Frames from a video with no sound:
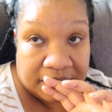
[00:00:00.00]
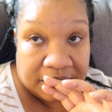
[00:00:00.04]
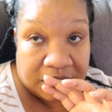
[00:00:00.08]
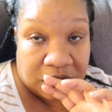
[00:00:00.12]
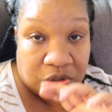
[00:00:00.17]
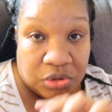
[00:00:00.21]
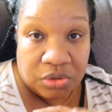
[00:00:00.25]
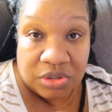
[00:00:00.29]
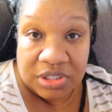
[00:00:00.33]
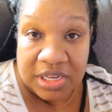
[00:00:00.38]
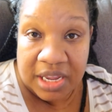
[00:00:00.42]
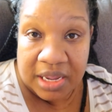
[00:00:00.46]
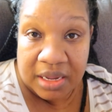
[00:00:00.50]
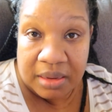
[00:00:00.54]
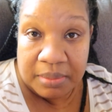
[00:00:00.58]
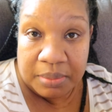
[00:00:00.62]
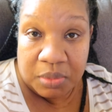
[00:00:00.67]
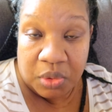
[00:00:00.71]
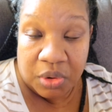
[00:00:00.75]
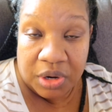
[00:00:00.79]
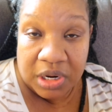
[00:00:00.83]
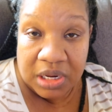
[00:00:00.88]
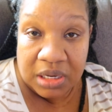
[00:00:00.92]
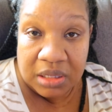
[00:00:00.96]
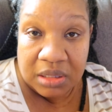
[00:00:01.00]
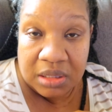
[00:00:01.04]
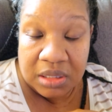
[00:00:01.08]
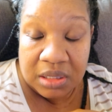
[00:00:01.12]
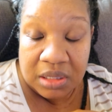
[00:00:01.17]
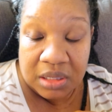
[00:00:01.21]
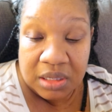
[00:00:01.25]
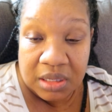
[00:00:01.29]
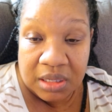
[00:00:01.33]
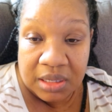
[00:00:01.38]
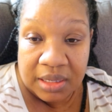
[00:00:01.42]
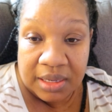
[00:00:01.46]
Tuesday morning.
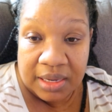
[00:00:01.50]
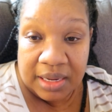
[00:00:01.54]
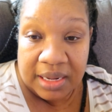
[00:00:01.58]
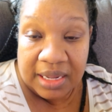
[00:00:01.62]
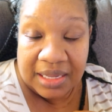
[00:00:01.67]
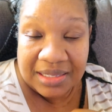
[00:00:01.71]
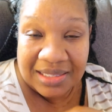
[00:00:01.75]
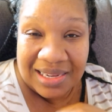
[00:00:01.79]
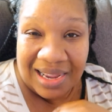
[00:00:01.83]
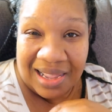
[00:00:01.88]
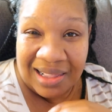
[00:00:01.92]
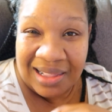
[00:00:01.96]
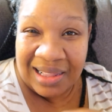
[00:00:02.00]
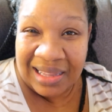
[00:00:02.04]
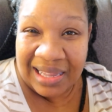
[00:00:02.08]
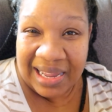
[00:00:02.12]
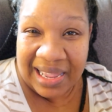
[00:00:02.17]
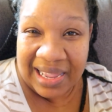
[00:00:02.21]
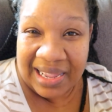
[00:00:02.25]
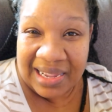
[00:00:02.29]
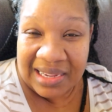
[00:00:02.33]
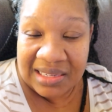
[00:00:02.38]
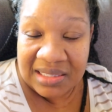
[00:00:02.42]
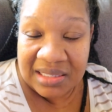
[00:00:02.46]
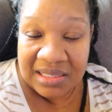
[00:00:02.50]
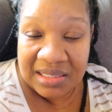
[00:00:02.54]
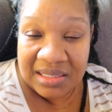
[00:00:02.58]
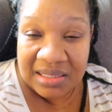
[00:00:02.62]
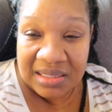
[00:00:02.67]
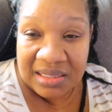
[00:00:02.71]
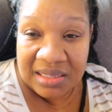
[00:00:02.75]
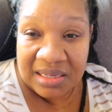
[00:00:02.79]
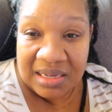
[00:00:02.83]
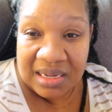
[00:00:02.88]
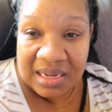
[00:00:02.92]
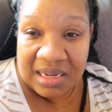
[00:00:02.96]
It's like a class.
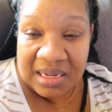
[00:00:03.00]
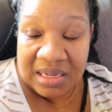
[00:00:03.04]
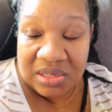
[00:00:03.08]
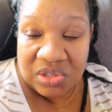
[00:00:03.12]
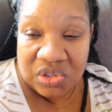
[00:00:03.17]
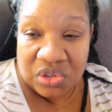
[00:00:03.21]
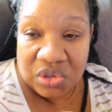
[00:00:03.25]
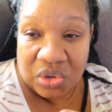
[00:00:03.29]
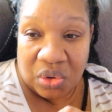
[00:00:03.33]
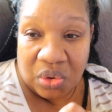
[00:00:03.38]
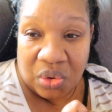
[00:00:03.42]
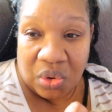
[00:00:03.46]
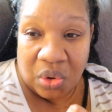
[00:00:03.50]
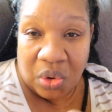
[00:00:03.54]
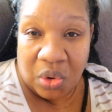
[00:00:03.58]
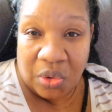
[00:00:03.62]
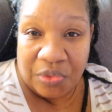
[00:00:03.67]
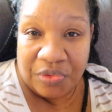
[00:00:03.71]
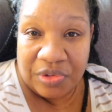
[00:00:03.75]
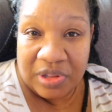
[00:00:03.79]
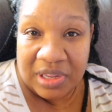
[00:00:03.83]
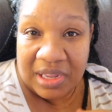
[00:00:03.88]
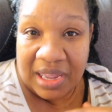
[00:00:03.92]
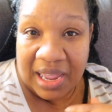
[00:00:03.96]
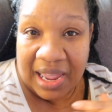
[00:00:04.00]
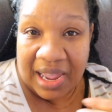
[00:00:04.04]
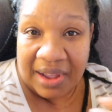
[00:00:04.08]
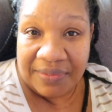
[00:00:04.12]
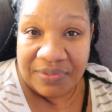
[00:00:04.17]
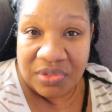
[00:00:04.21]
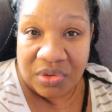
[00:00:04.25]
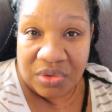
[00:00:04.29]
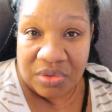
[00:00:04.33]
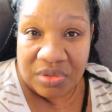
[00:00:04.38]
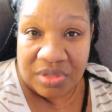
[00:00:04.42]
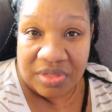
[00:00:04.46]
So hopefully
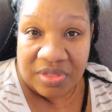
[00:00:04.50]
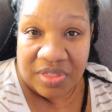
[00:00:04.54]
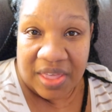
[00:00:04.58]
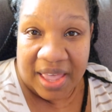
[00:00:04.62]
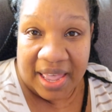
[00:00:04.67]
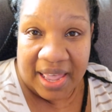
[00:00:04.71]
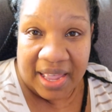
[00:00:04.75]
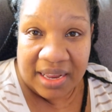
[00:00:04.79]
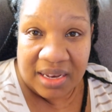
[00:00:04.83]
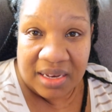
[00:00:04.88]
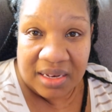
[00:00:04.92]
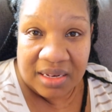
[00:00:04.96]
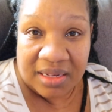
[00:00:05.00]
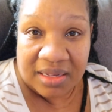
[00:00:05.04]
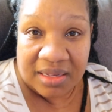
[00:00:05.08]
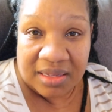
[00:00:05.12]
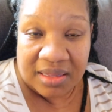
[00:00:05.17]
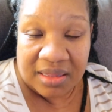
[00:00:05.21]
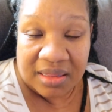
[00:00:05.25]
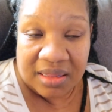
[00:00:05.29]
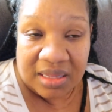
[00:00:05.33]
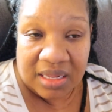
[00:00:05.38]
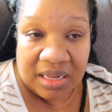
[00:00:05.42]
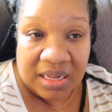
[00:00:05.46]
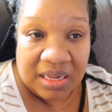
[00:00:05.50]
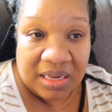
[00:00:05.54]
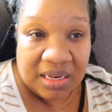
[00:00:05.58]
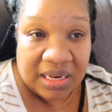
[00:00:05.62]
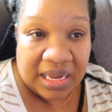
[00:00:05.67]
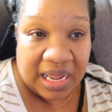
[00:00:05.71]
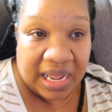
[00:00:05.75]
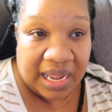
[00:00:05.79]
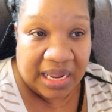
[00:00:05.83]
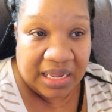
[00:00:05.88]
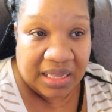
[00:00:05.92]
after that, then I